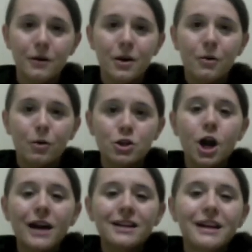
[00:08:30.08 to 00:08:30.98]
were
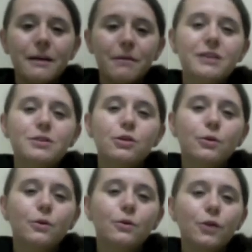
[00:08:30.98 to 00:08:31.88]
trying to get me
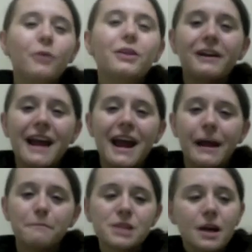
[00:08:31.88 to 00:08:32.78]
to know their
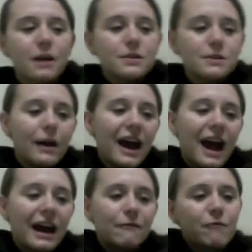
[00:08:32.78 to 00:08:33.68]
names. So I
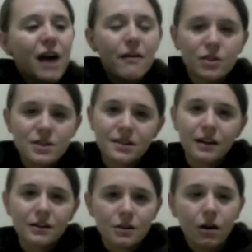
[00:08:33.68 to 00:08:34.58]
had 5 or
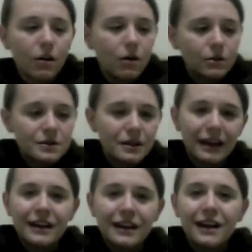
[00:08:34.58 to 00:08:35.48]
6 girls,
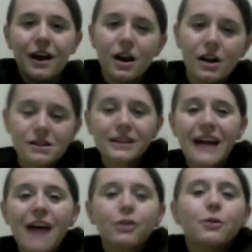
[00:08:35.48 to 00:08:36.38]

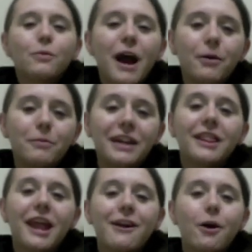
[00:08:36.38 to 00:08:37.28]
gathered around me, and
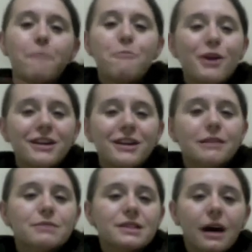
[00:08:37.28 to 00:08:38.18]
they'd all point at
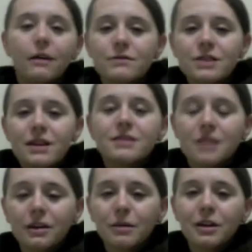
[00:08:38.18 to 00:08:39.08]
themselves,
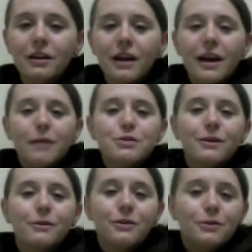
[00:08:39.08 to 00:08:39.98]
telling me their names.
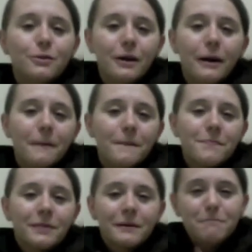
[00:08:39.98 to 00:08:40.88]
So, Yuna,
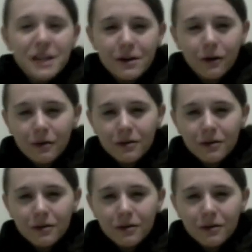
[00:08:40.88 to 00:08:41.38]
Miho,